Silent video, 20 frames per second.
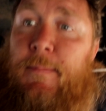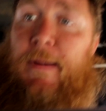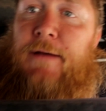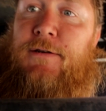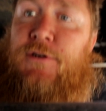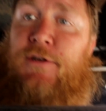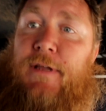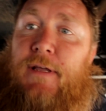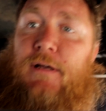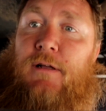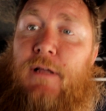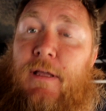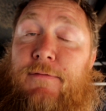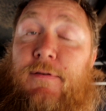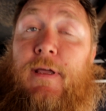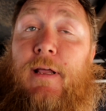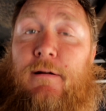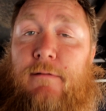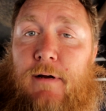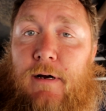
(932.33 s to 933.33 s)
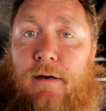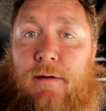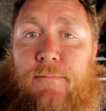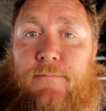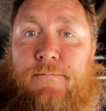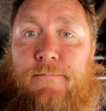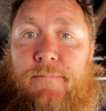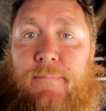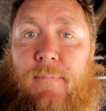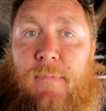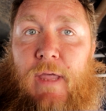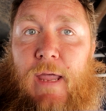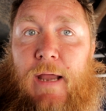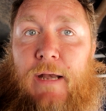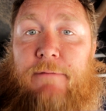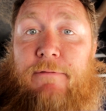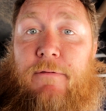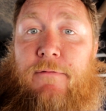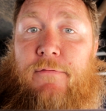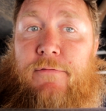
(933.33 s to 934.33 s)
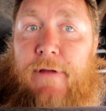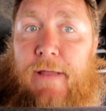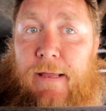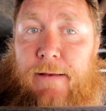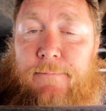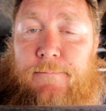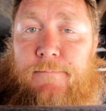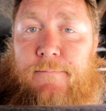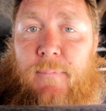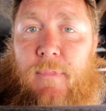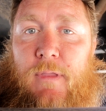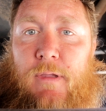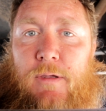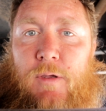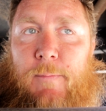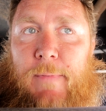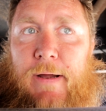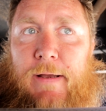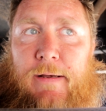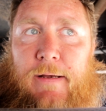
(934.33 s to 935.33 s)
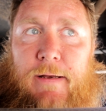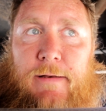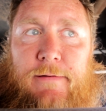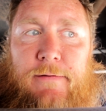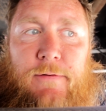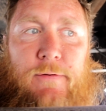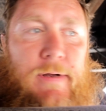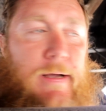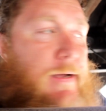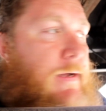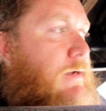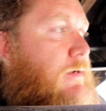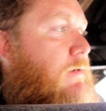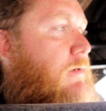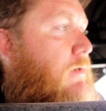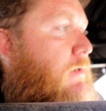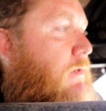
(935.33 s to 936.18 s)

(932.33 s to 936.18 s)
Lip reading: a major deal if you get it wrong. And if you forget, you might need to